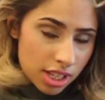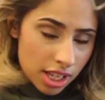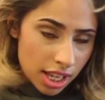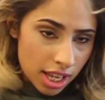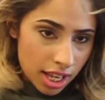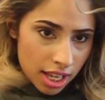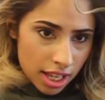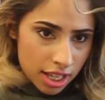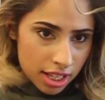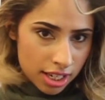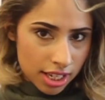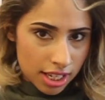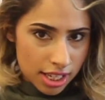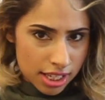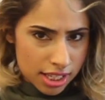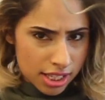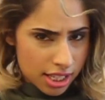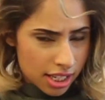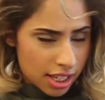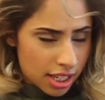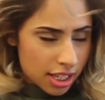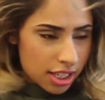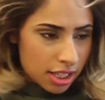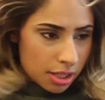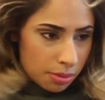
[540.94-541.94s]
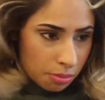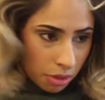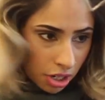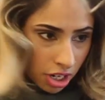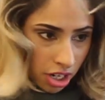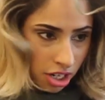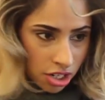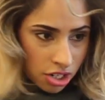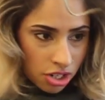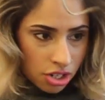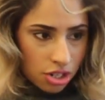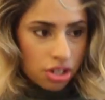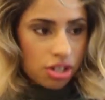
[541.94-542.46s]
an isthmus
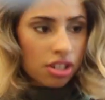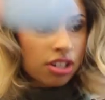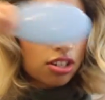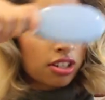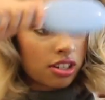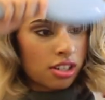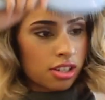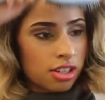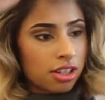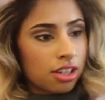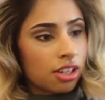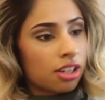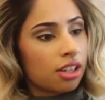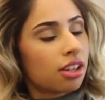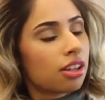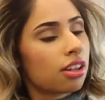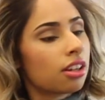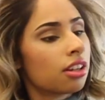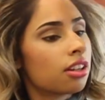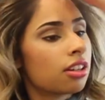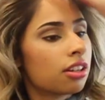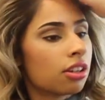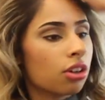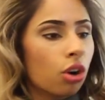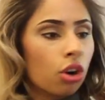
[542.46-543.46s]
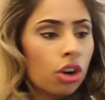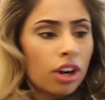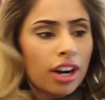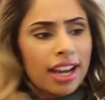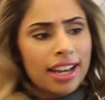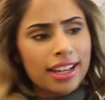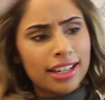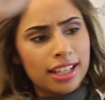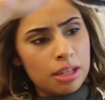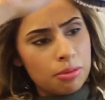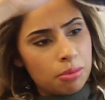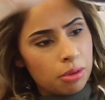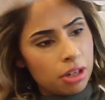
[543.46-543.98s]
brush or
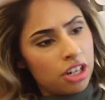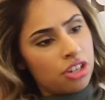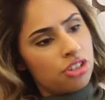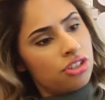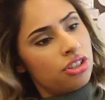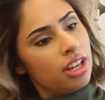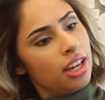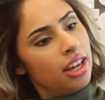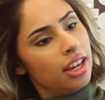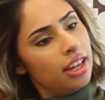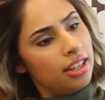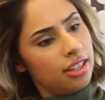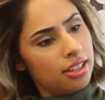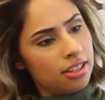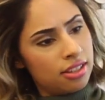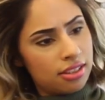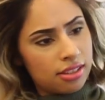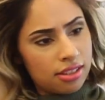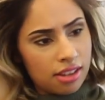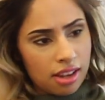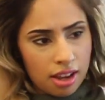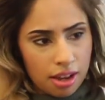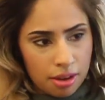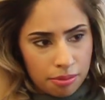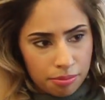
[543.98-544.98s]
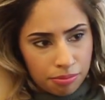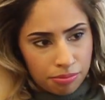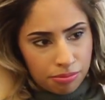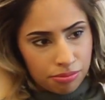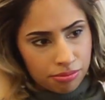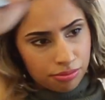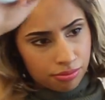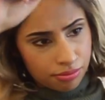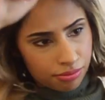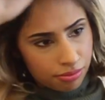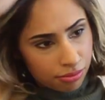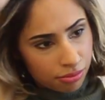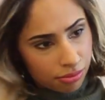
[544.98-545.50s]
any brush that is,
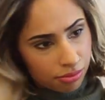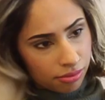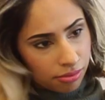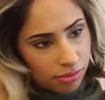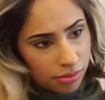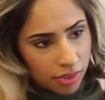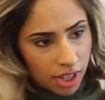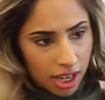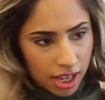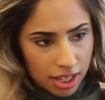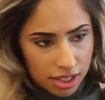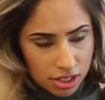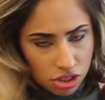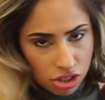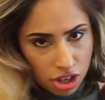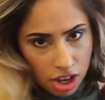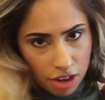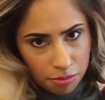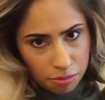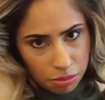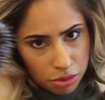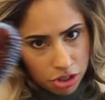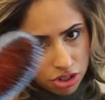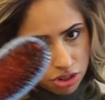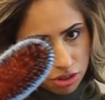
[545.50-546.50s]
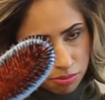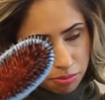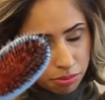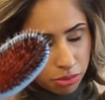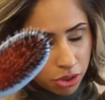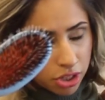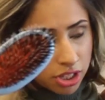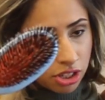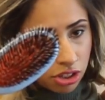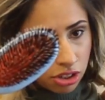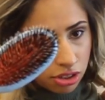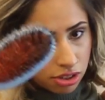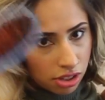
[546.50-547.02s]
has soft
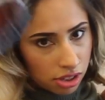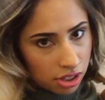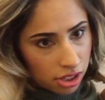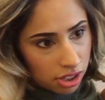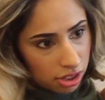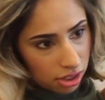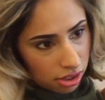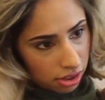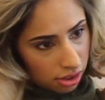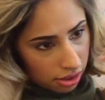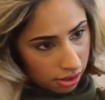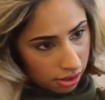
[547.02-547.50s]
bristles on it.